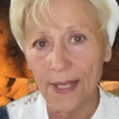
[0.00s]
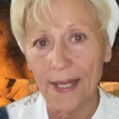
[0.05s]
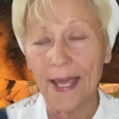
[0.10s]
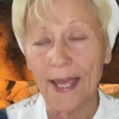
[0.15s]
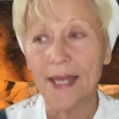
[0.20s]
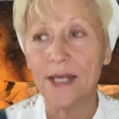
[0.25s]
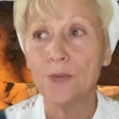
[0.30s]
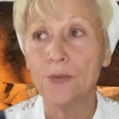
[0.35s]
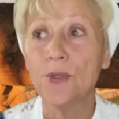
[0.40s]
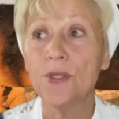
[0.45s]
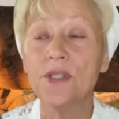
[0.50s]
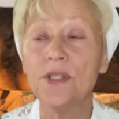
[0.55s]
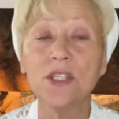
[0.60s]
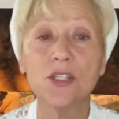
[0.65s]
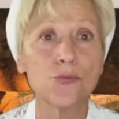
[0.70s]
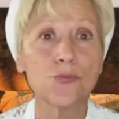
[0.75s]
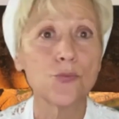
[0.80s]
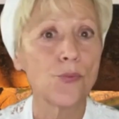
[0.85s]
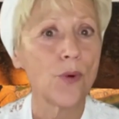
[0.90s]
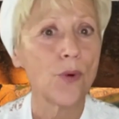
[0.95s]
And with this
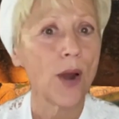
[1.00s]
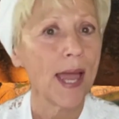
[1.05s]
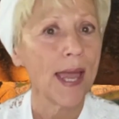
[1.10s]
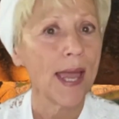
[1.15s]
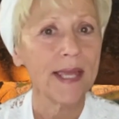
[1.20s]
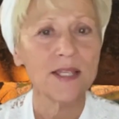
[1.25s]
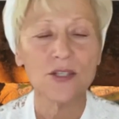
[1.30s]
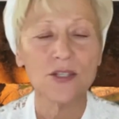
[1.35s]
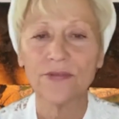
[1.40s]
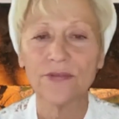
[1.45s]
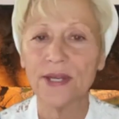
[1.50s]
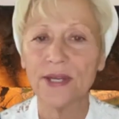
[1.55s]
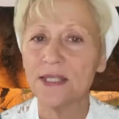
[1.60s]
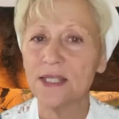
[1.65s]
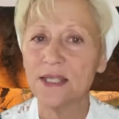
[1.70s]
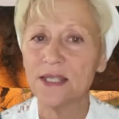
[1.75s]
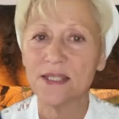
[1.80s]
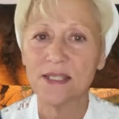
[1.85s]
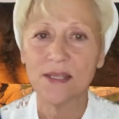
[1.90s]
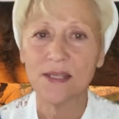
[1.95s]
rise of
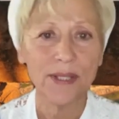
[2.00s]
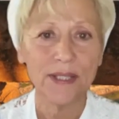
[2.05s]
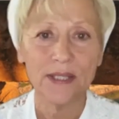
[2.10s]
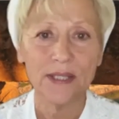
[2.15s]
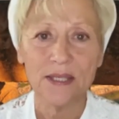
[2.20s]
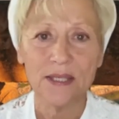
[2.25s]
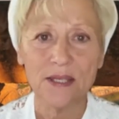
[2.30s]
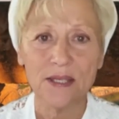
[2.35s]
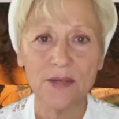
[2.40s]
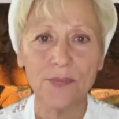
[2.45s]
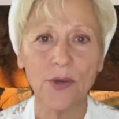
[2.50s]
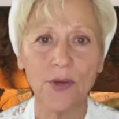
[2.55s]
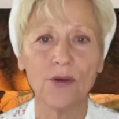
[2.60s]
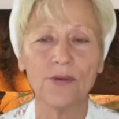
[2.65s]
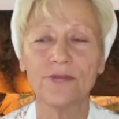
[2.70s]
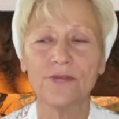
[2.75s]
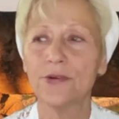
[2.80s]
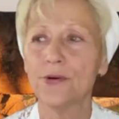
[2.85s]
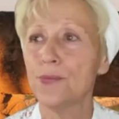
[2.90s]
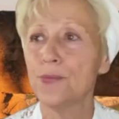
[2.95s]
anti-Semitism,
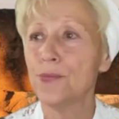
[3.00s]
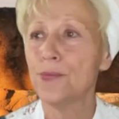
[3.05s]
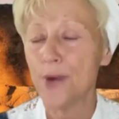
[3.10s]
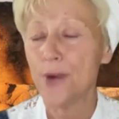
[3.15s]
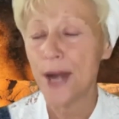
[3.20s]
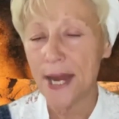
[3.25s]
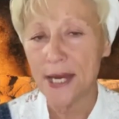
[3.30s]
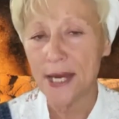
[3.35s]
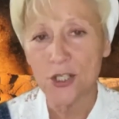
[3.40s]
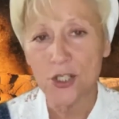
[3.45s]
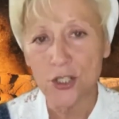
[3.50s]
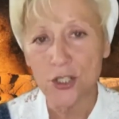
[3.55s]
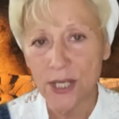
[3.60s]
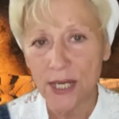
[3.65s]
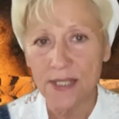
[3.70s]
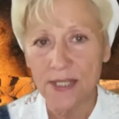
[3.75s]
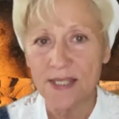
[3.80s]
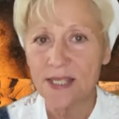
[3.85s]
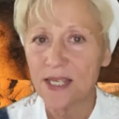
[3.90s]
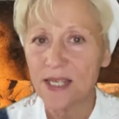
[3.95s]
of a rage
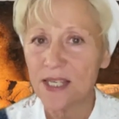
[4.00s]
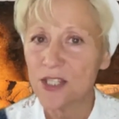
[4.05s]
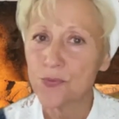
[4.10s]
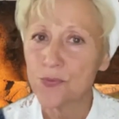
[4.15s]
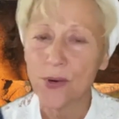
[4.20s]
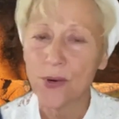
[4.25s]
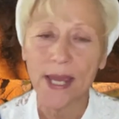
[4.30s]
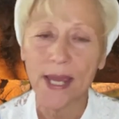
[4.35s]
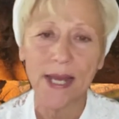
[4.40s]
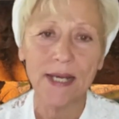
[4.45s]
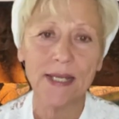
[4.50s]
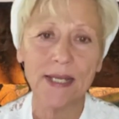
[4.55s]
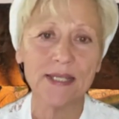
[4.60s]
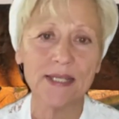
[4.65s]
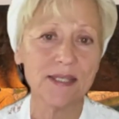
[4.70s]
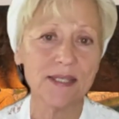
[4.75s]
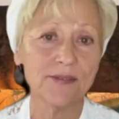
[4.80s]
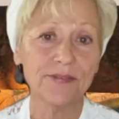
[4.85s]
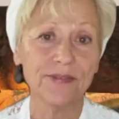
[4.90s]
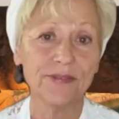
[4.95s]
against Israel,
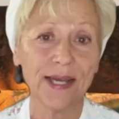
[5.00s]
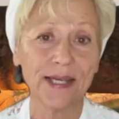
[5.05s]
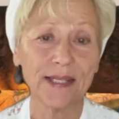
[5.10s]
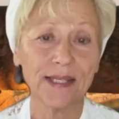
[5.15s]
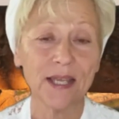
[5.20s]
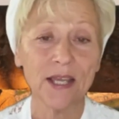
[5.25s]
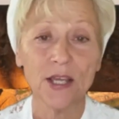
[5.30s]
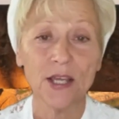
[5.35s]
it's in fact